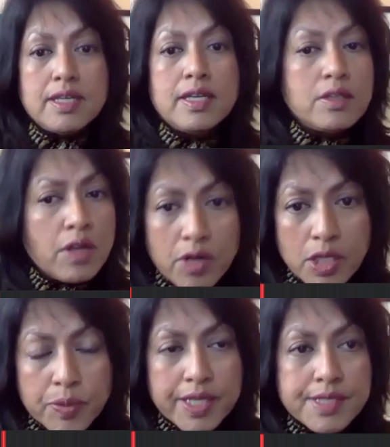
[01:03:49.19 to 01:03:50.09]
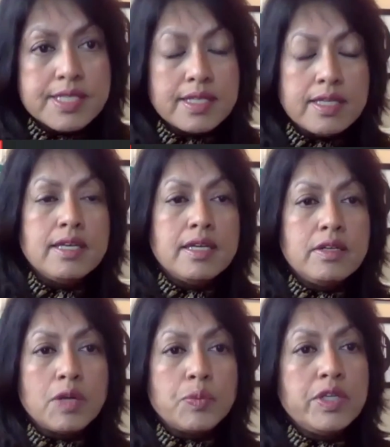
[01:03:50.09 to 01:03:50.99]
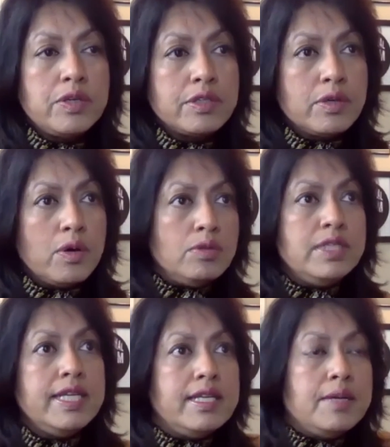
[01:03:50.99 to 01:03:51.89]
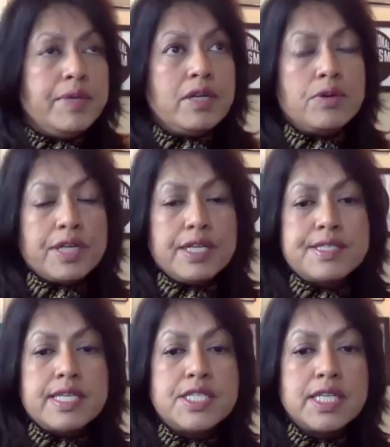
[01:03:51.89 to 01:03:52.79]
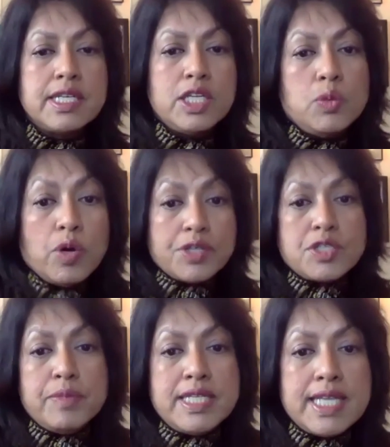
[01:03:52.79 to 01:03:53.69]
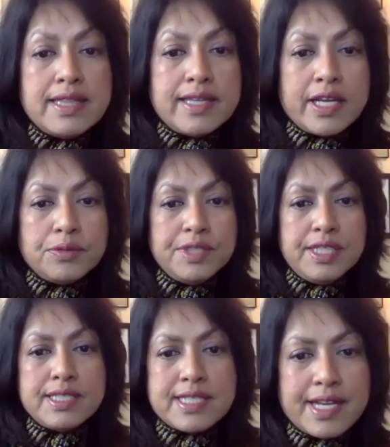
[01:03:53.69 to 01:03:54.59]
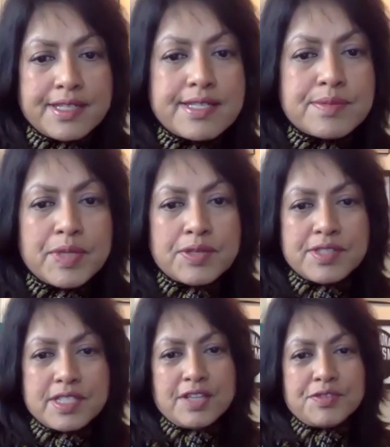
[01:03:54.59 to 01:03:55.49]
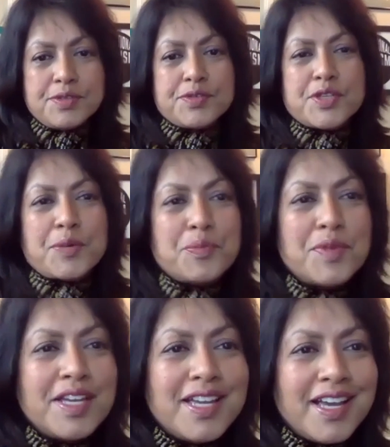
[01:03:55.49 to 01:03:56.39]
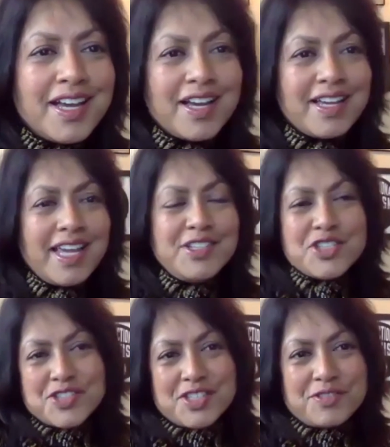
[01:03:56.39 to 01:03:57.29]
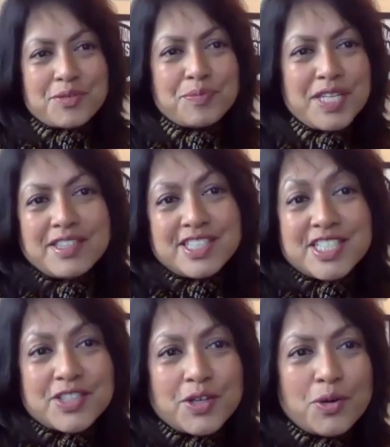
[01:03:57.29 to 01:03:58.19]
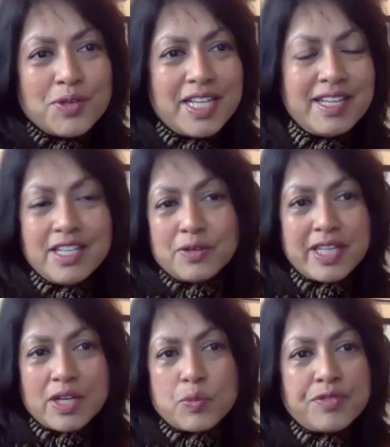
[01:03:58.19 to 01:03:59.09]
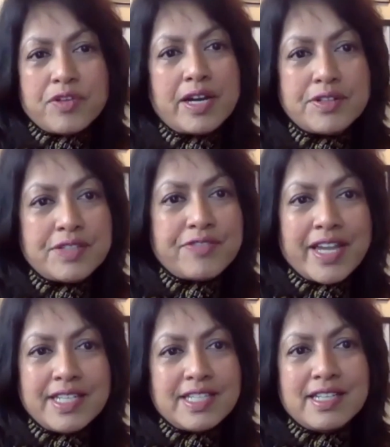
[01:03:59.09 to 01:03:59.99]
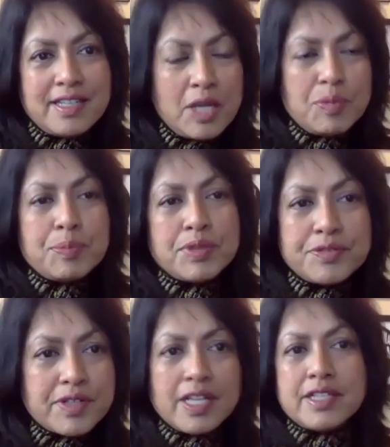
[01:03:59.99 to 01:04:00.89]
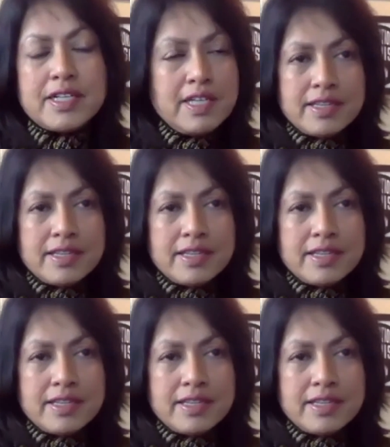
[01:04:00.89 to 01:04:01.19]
Not always, not when you're the only in a big organization and you want to maintain that only status, because it gives you some agency from being just the only, that we find in people of color.